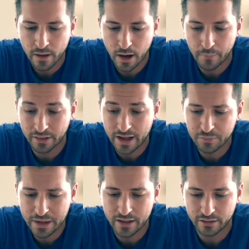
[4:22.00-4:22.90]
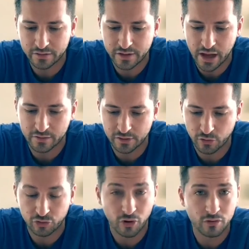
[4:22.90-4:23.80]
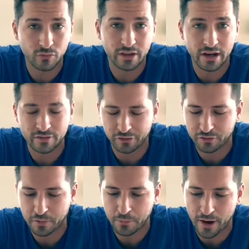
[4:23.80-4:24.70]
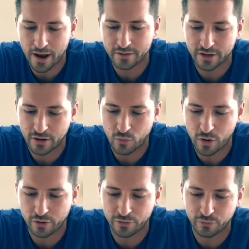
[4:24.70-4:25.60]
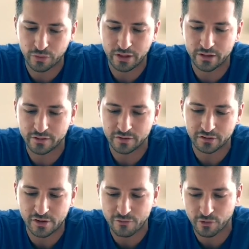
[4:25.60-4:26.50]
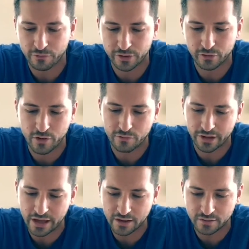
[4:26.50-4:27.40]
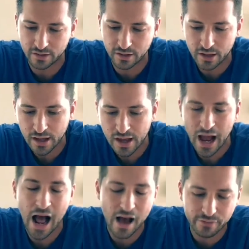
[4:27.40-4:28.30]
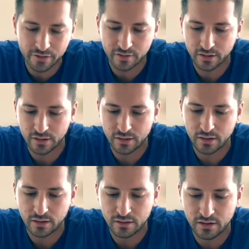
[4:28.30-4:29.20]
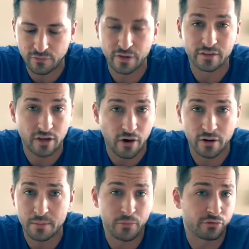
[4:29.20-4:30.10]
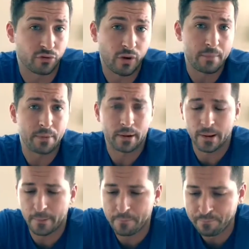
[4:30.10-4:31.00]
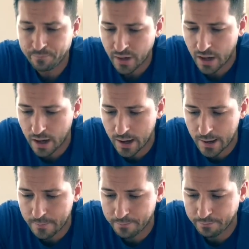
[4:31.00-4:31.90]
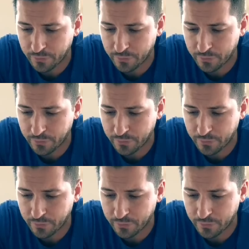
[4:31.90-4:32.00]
And last but not least, guys, Dalton with a nice little surprise, had a 103 to 64 victory over Casey. Obviously, the defense carried him. It was a great pickup. And